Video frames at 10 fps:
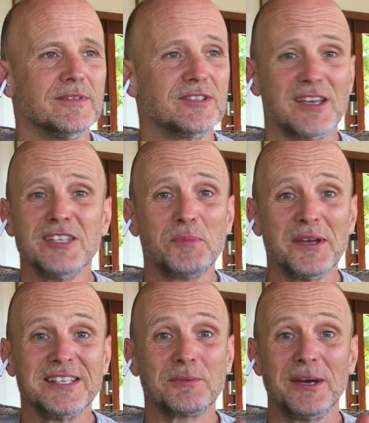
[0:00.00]
Skin
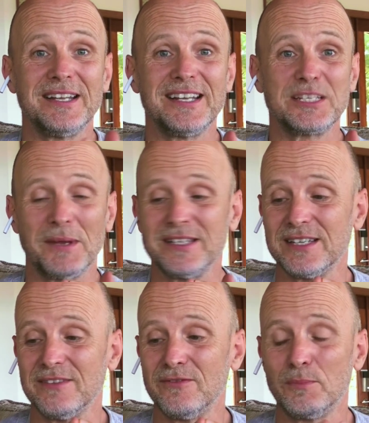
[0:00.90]
spray is quite
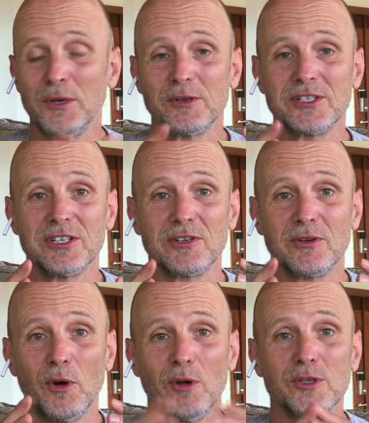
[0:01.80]
inexpensive because it
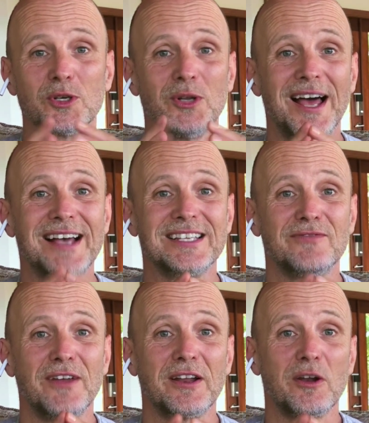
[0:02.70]
also
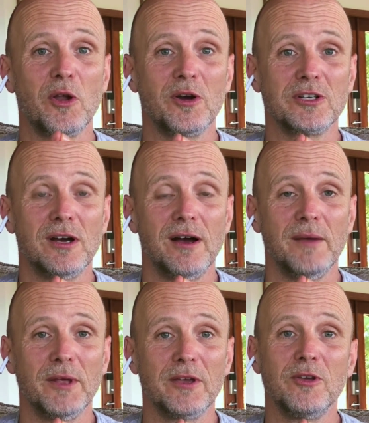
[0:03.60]
lasts very long
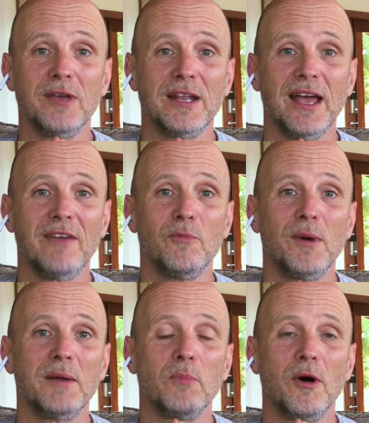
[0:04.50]
time. Like you can
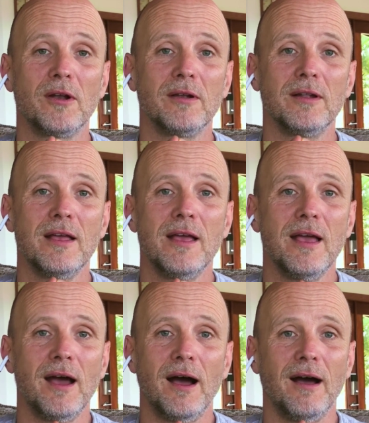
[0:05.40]
have one bottle
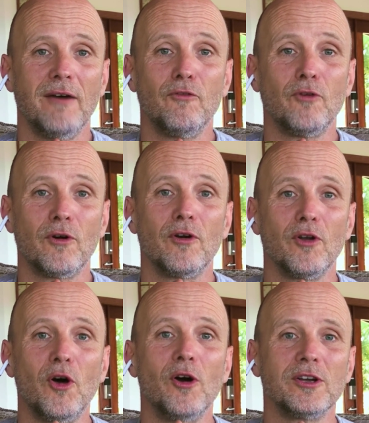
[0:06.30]
for
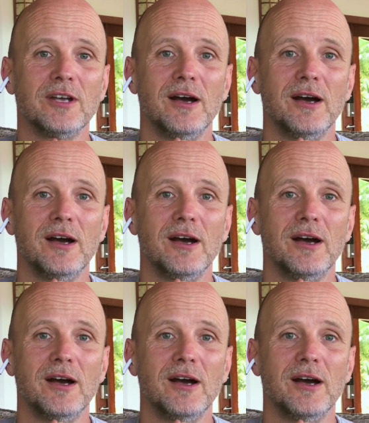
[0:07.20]
a long